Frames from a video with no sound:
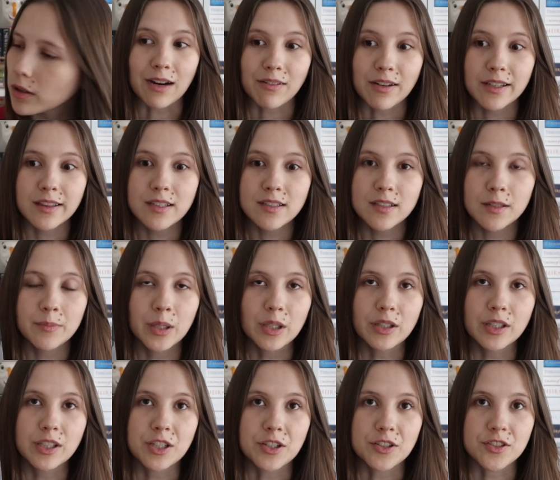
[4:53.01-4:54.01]
I read these a
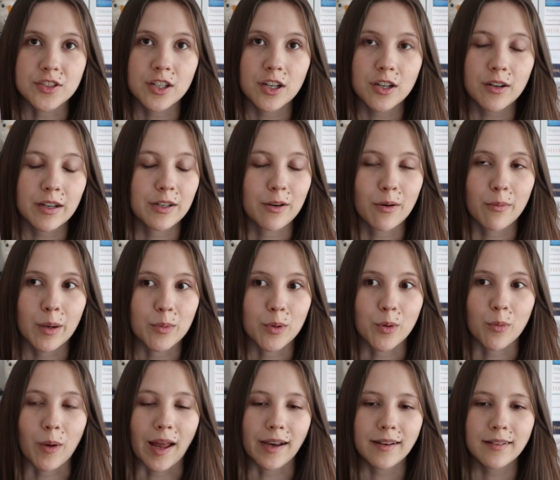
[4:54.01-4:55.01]
million years ago, I don't
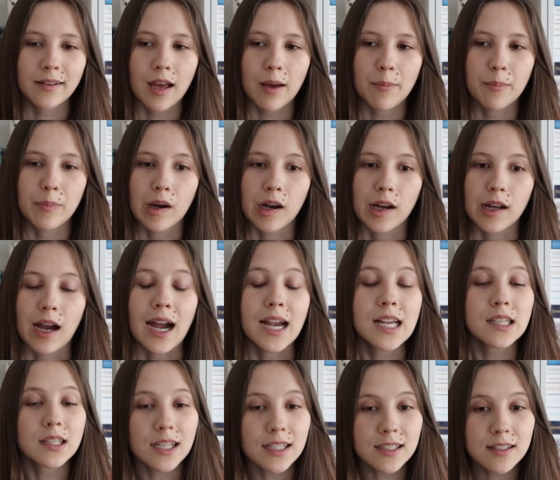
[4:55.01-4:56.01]
remember when, but I
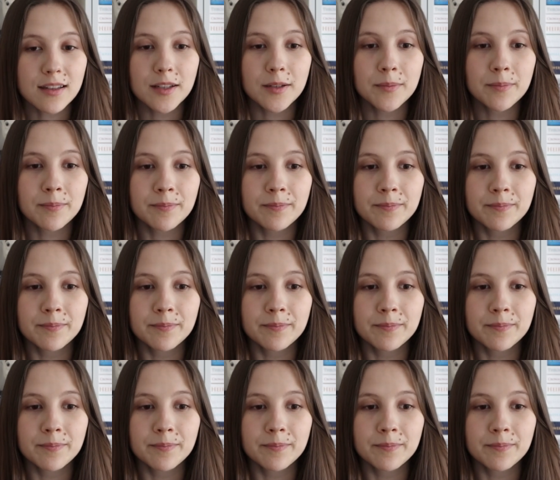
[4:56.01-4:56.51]
liked them